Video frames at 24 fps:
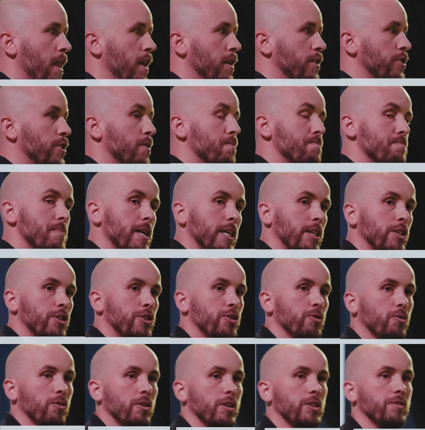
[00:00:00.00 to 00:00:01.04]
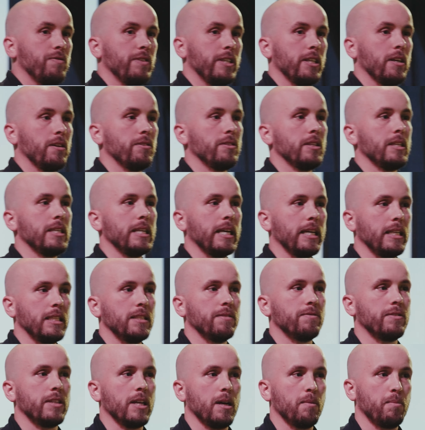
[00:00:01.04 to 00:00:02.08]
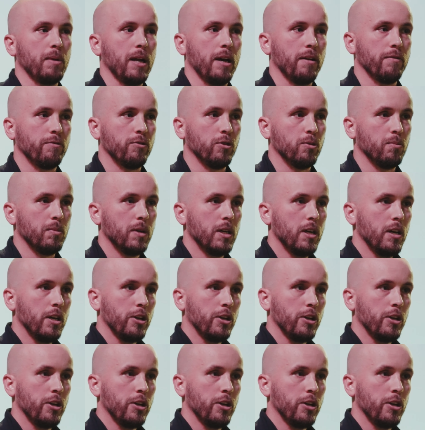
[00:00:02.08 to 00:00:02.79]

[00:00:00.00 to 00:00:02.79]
So make sure those videos are native to that platform.